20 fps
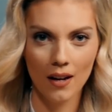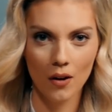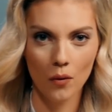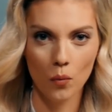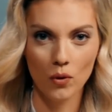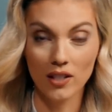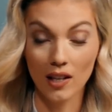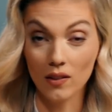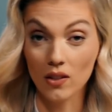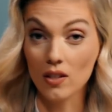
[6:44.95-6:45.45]

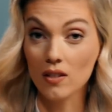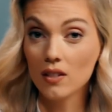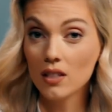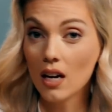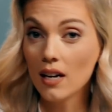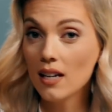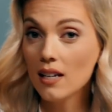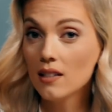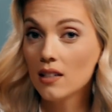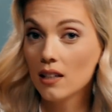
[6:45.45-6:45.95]
was that the
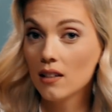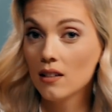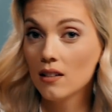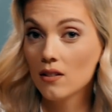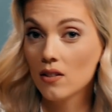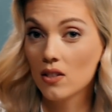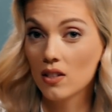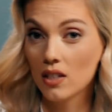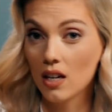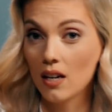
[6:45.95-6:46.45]
study
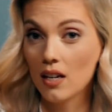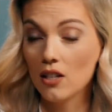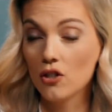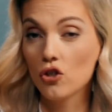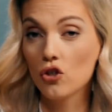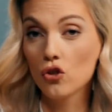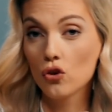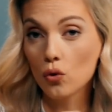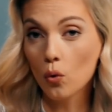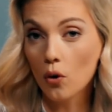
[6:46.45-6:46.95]
didn't study
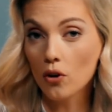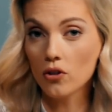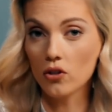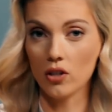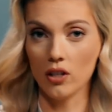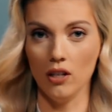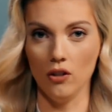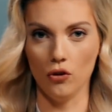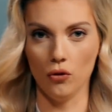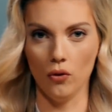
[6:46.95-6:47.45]
source
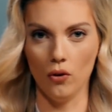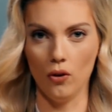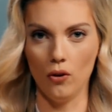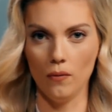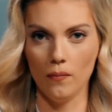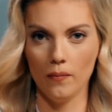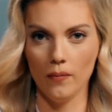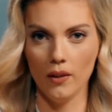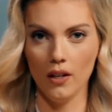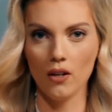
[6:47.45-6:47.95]
control.
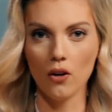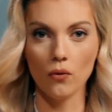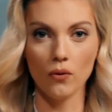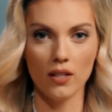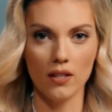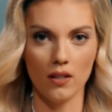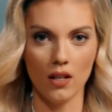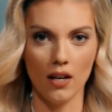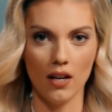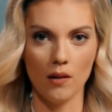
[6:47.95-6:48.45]
It only
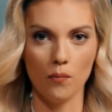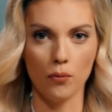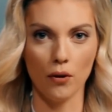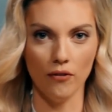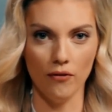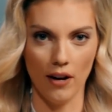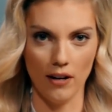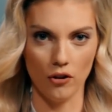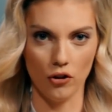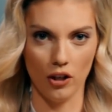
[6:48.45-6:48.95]
studied
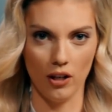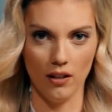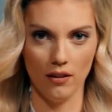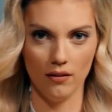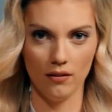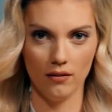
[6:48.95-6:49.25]
prevention.